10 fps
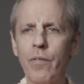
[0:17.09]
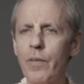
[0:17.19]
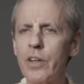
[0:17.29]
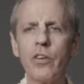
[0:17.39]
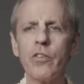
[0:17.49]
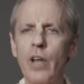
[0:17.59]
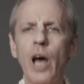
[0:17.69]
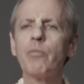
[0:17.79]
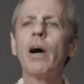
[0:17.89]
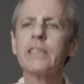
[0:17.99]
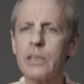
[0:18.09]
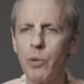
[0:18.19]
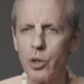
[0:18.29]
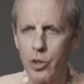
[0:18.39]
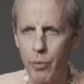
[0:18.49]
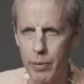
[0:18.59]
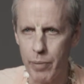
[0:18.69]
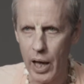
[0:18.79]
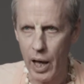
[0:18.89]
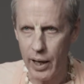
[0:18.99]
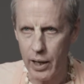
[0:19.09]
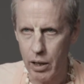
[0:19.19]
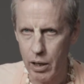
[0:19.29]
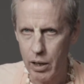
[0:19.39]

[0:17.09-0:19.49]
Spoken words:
which is not possible to repay.